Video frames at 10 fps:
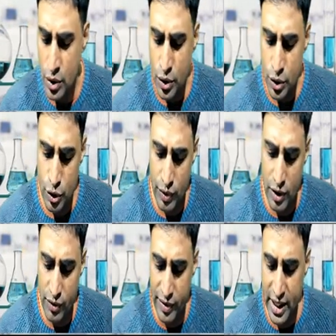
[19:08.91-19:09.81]
So one
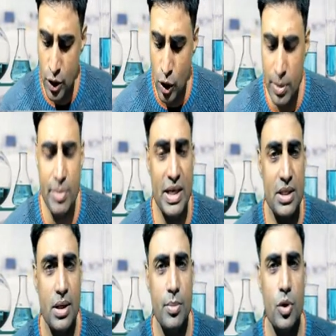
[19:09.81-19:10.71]
of a very common
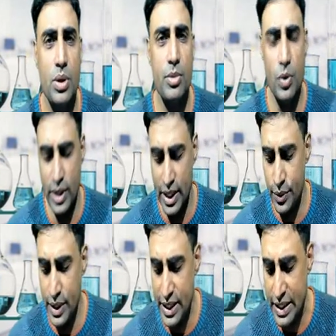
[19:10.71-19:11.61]
method, ammonium chloride you
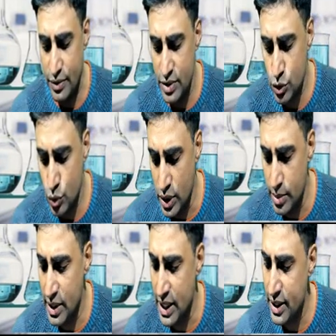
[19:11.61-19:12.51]
heat it with
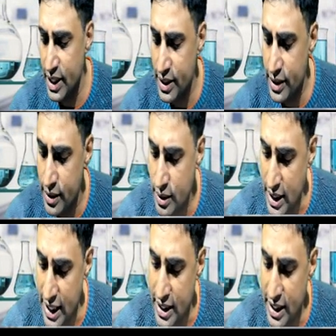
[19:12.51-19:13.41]
sodium
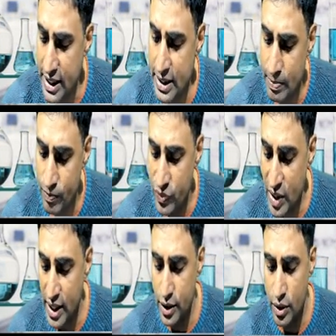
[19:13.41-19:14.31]
nitrite,
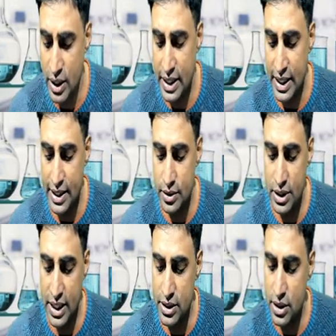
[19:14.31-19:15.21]
and you will get nitrogen
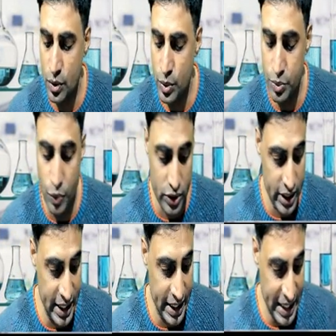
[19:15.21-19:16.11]
gas along with
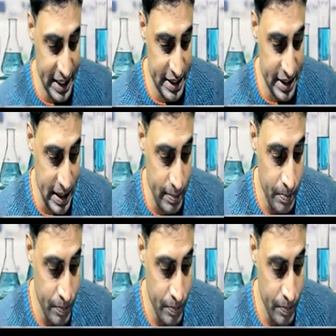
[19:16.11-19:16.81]
water and NaCl.